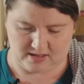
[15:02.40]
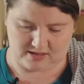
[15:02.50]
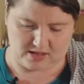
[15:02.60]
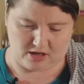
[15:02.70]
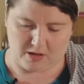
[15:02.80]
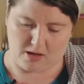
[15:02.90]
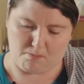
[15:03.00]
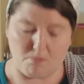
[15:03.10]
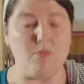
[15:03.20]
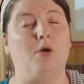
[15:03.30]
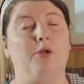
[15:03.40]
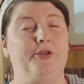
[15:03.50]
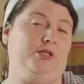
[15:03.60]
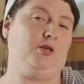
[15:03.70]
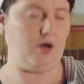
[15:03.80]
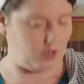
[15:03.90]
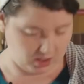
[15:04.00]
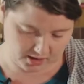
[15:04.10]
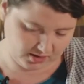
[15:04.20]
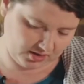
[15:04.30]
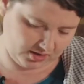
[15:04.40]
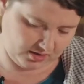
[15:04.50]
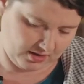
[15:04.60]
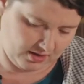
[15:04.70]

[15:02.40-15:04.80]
it's gonna be molten hot,